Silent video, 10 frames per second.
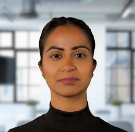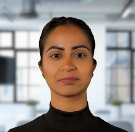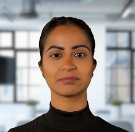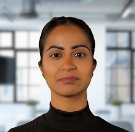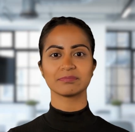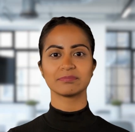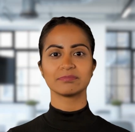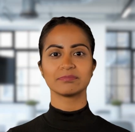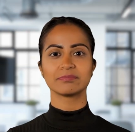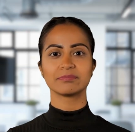
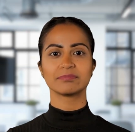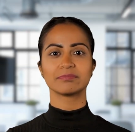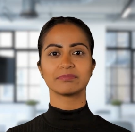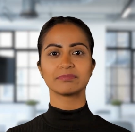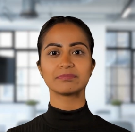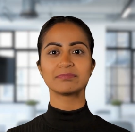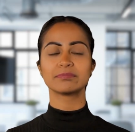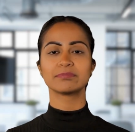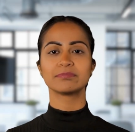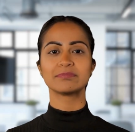
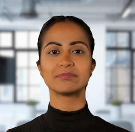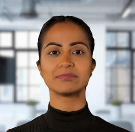[no speech]